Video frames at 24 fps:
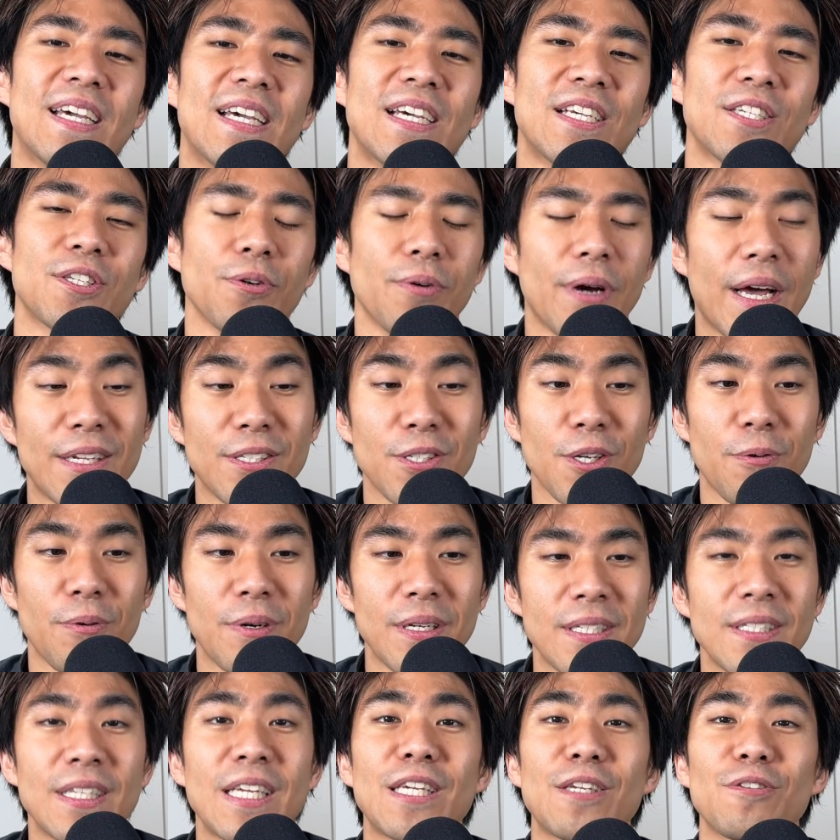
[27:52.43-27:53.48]
So as
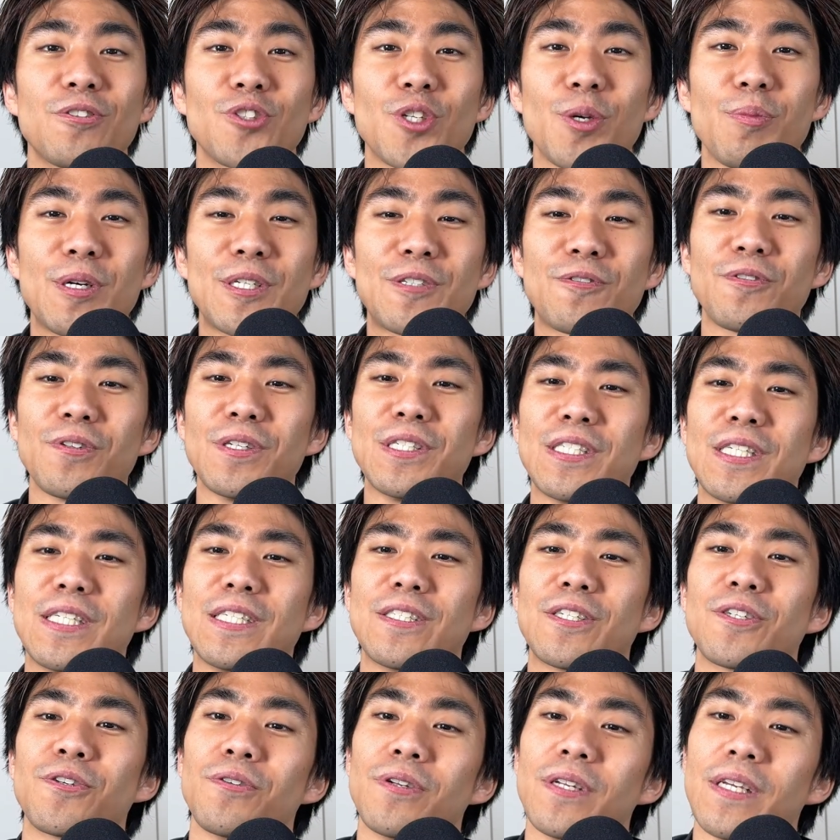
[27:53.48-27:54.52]
always, thank you so much for listening
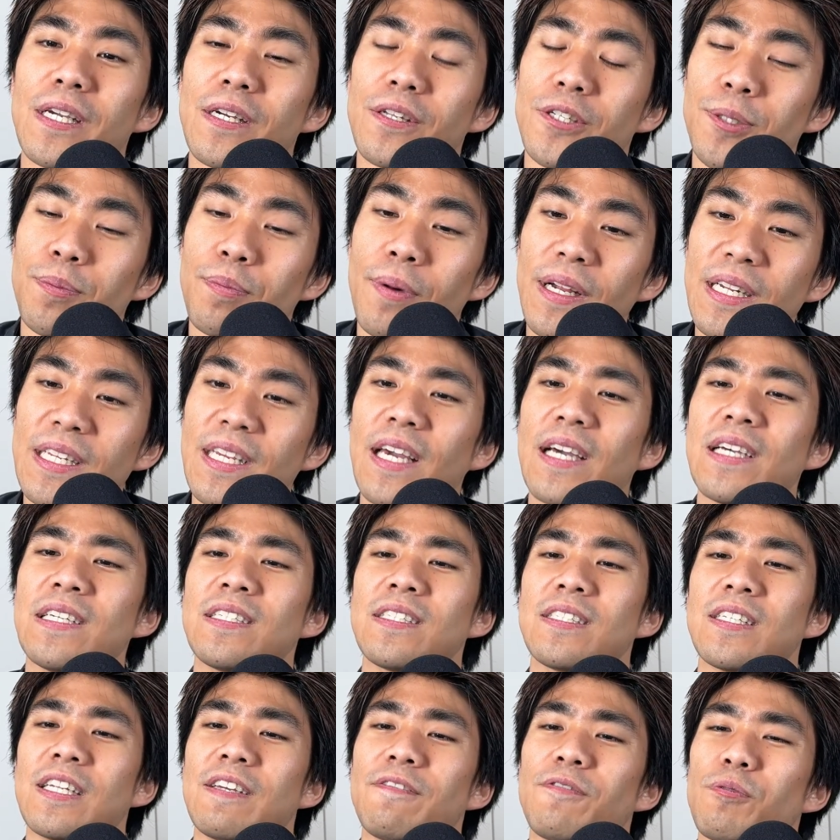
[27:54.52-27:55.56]
to Kuli English
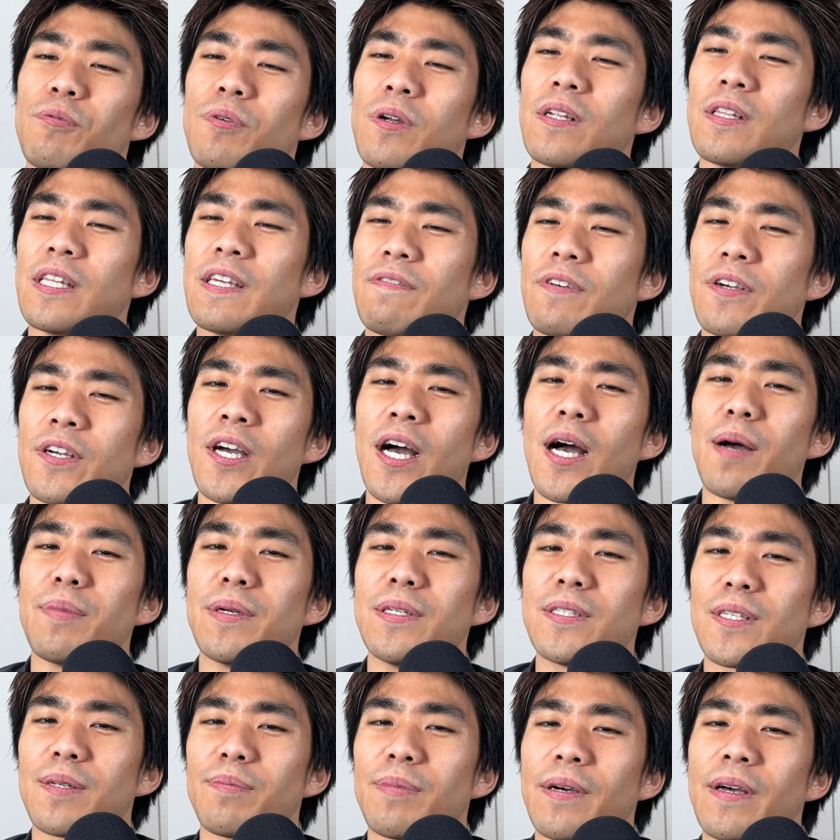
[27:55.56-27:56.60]
Podcast. And if you want to leave a
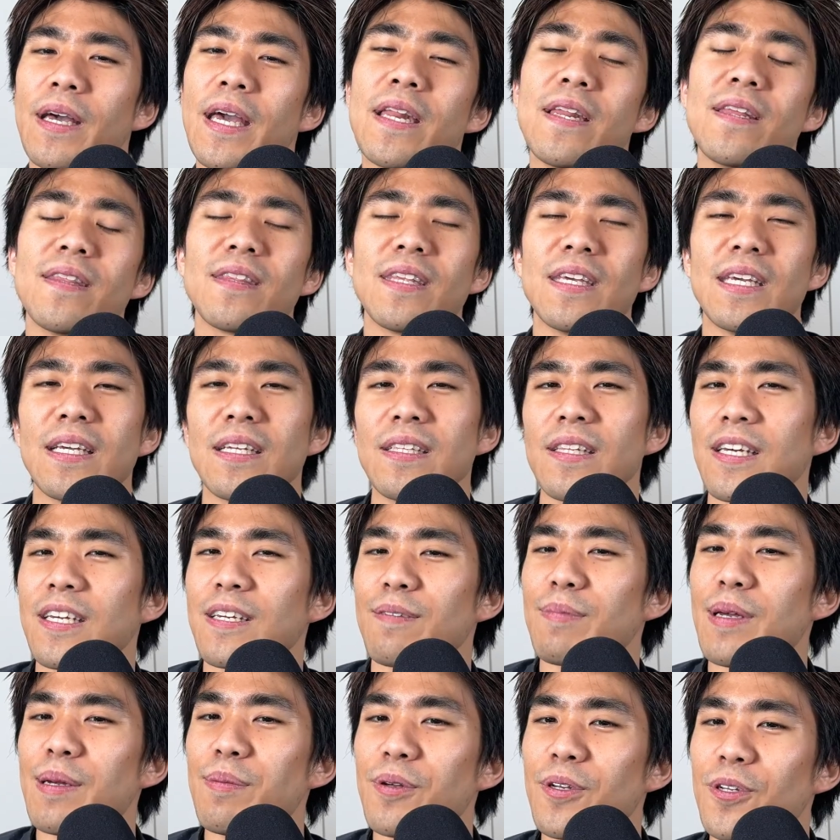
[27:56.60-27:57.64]
comment about anything, like
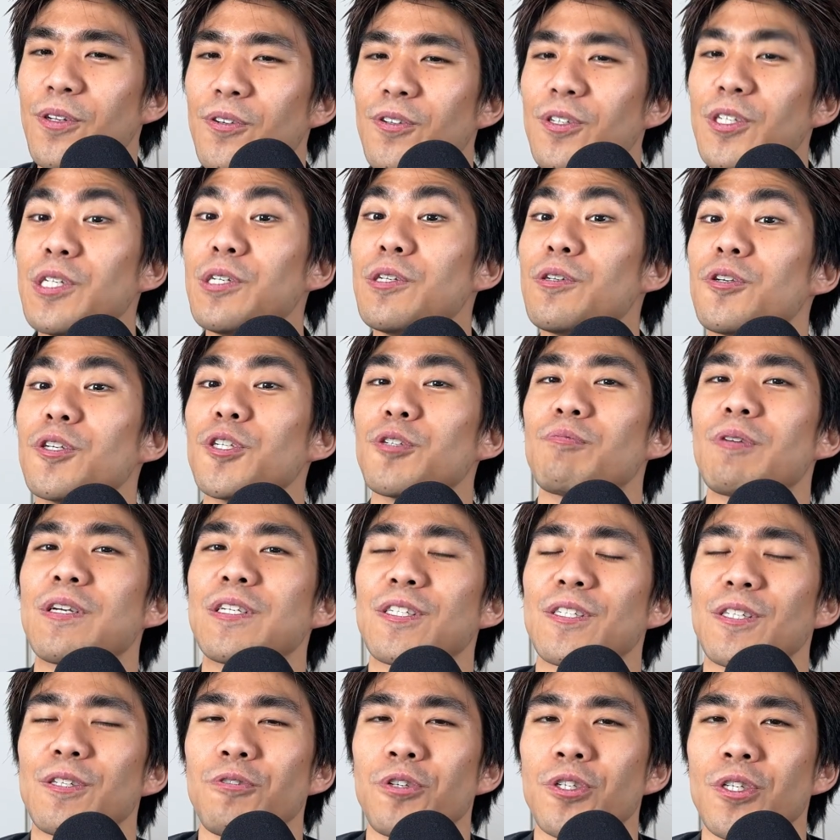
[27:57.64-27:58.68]
maybe your New Year's
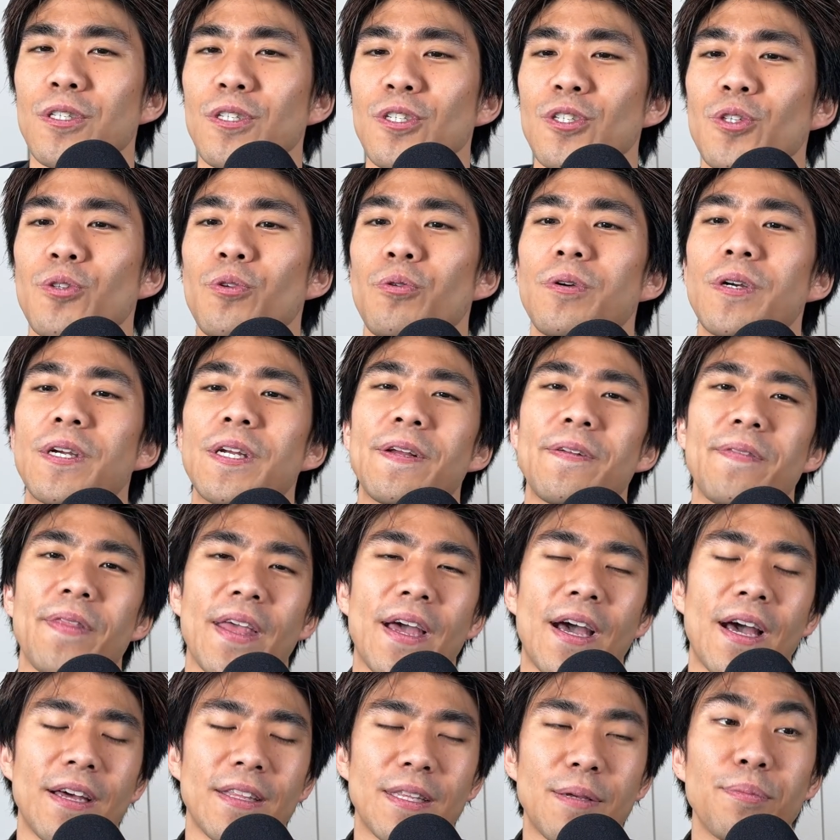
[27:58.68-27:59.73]
resolution story,
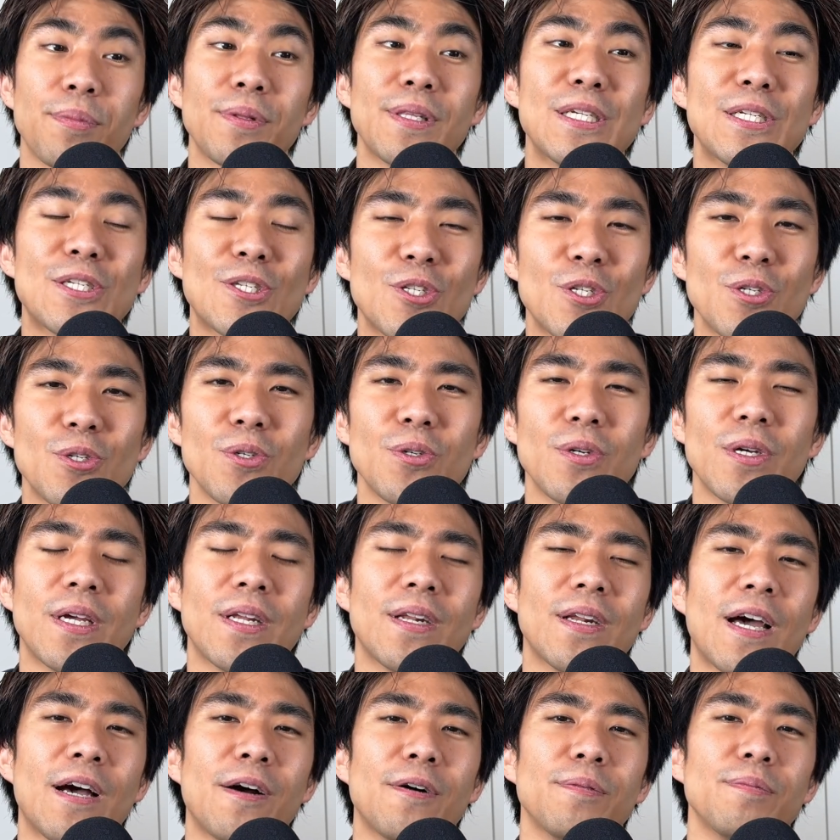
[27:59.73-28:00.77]
then please do,
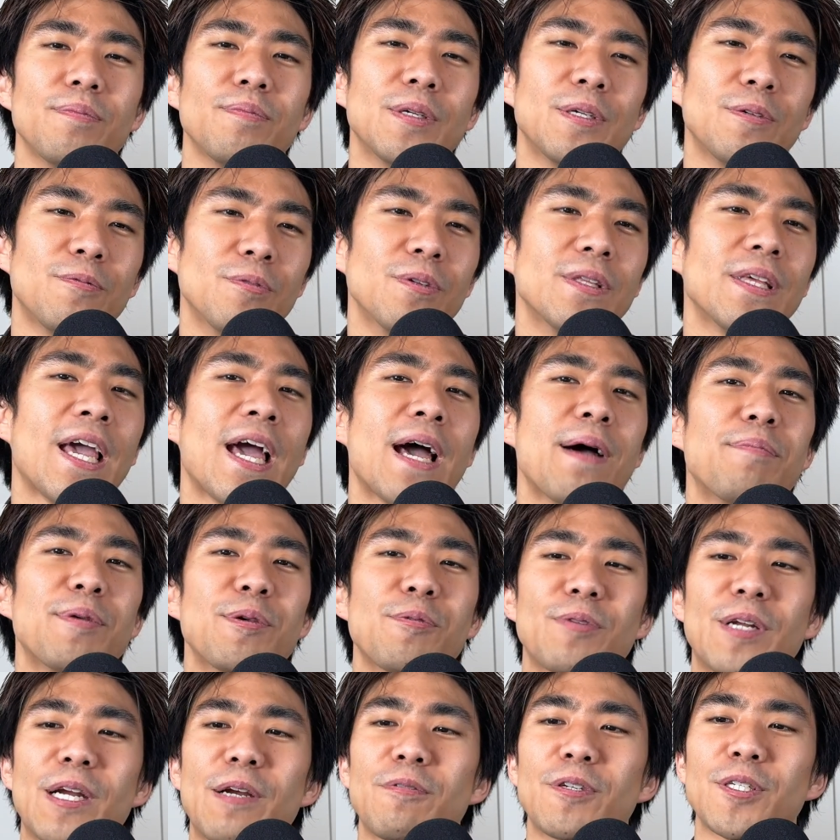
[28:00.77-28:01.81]
and I'll be really happy
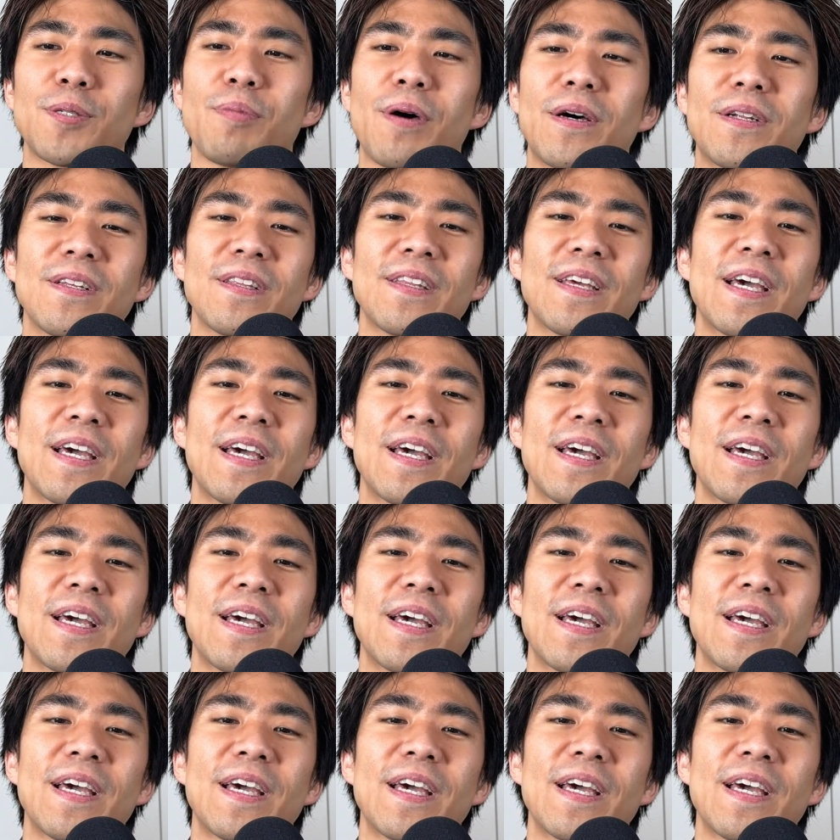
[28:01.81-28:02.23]
when I respond to